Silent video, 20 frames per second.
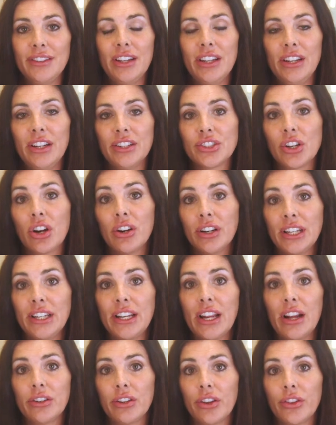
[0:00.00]
and it's already
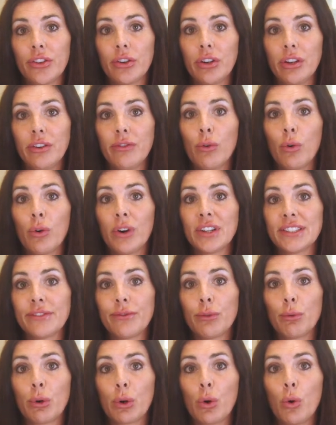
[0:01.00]
down to 34 as
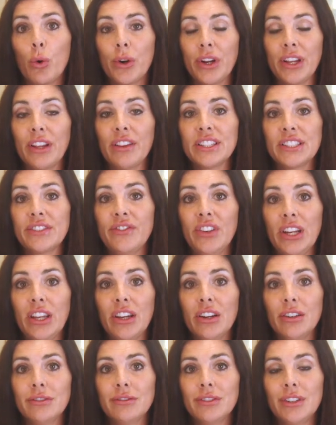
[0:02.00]
of the recording of this
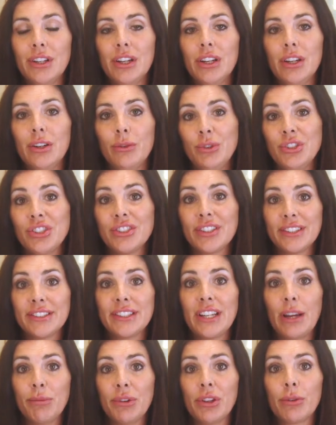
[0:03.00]
video, which is a
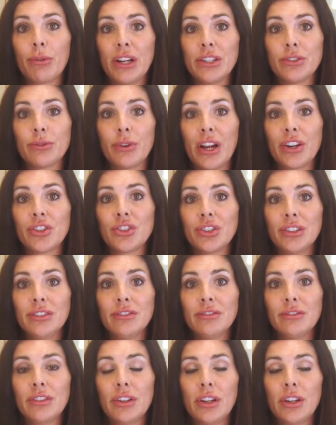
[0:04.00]
step in the right direction.